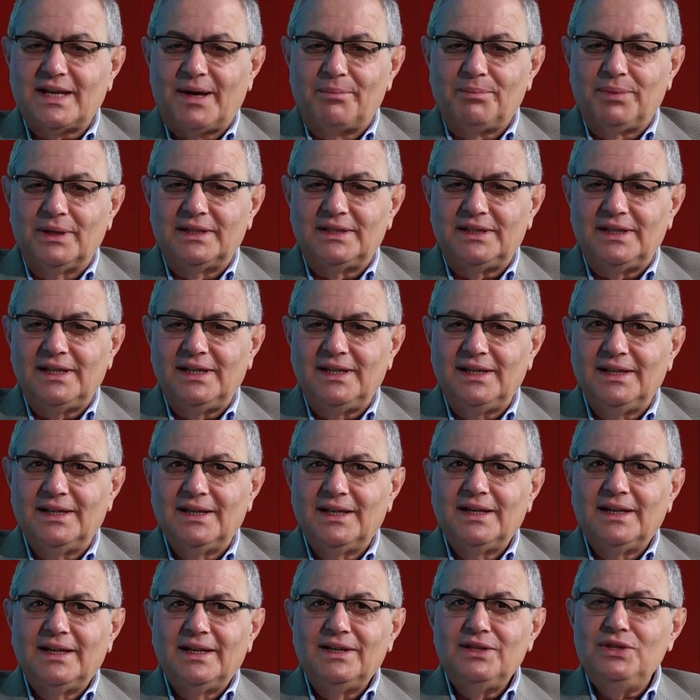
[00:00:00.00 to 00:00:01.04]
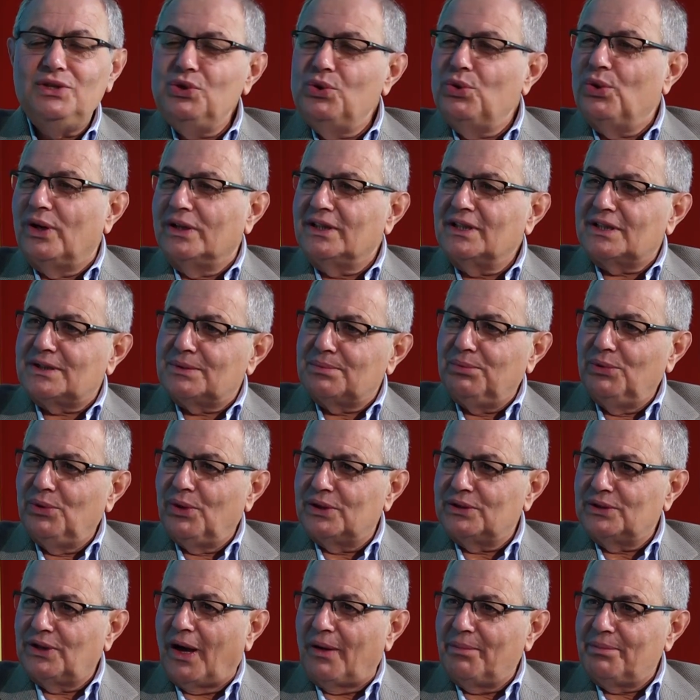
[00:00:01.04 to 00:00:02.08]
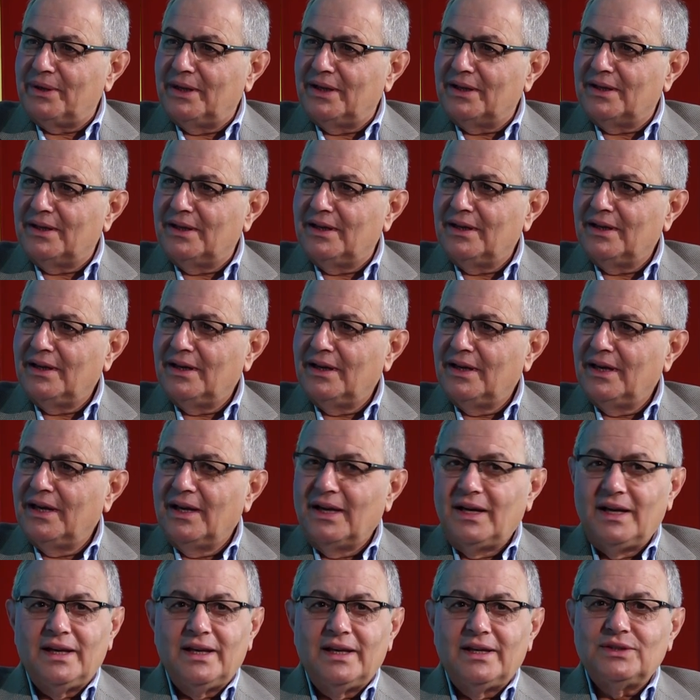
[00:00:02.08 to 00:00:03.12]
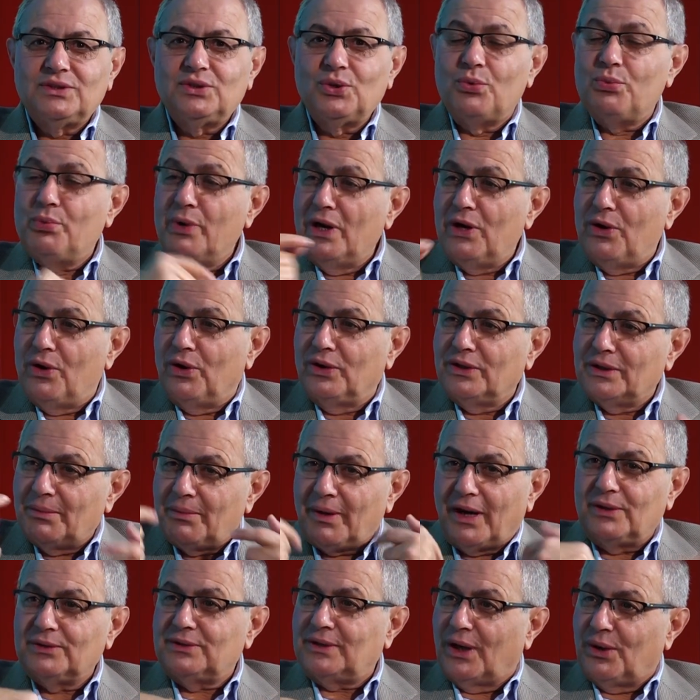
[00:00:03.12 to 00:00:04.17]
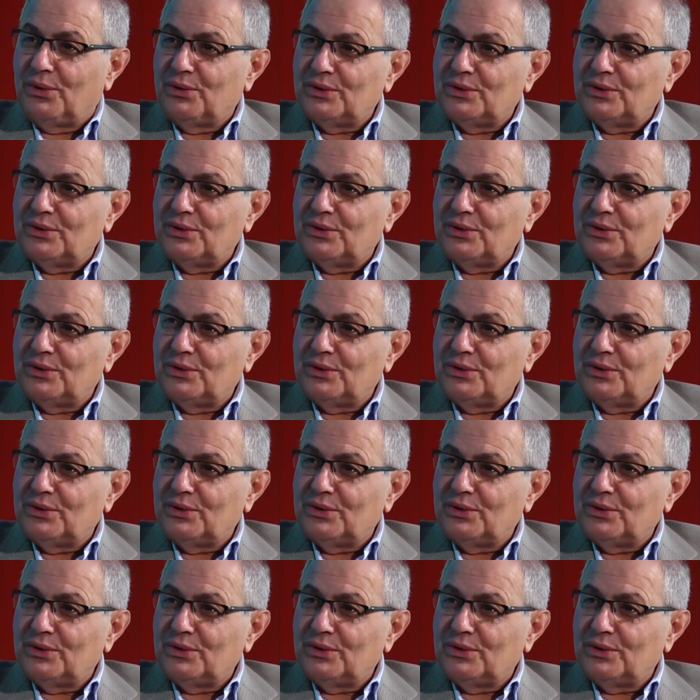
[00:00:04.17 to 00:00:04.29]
completely new and explored topic. So we learn about